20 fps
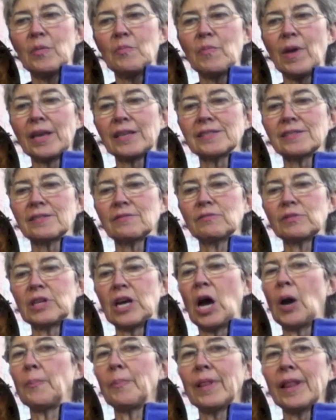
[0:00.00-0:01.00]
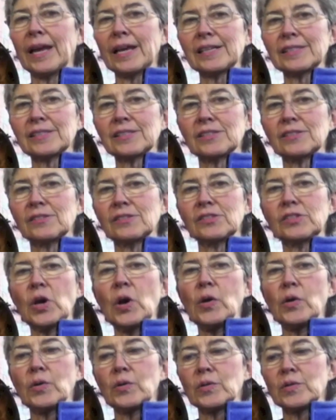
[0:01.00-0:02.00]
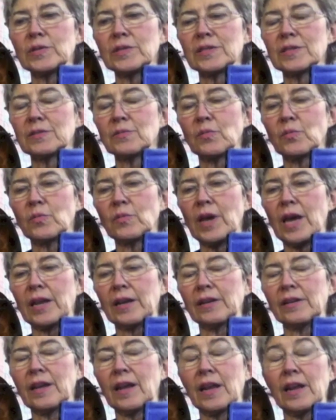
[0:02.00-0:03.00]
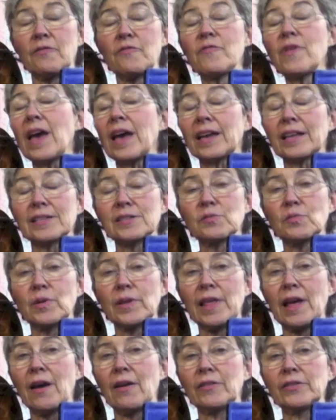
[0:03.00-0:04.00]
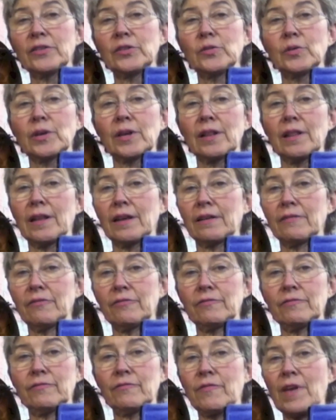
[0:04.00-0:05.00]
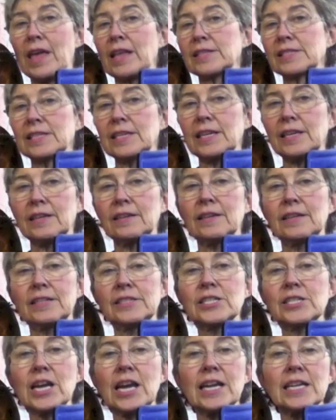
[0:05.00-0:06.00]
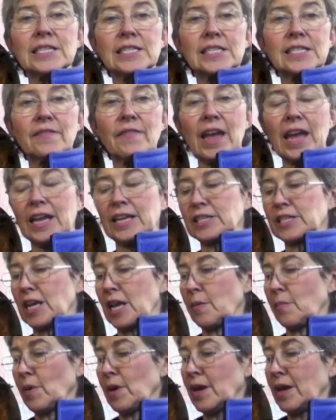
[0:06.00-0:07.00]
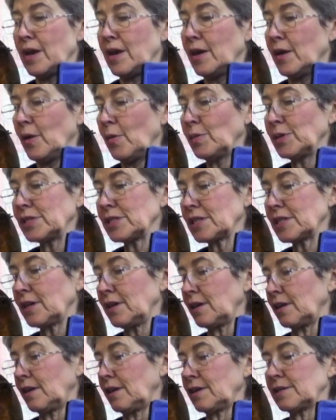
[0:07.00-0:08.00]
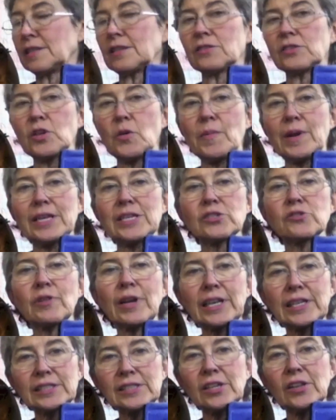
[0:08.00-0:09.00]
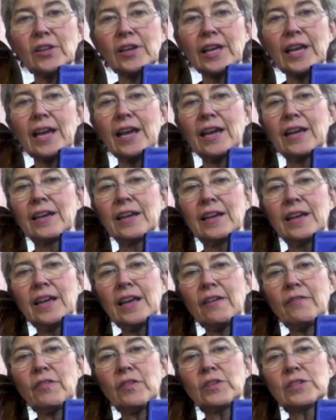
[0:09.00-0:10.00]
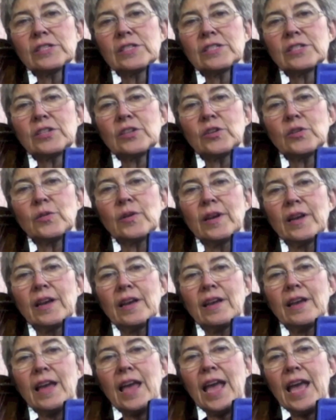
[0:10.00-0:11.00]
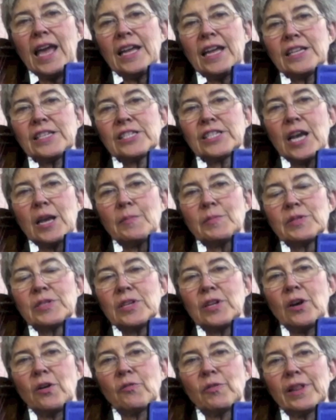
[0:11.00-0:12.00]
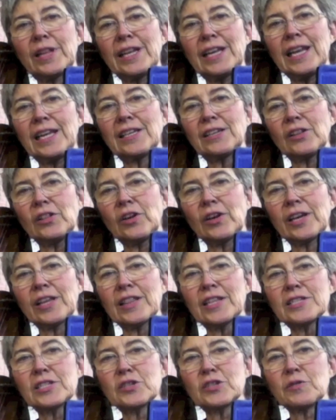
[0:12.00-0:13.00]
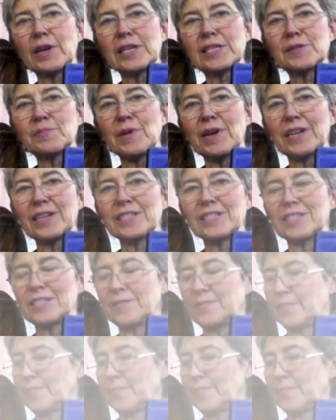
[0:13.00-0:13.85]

makes complex tones and effects without doing a lot of fancy changes of hand shape, which is good because there's so many strings to look at. If you just do hand shapes, you don't really need to look at the strings much.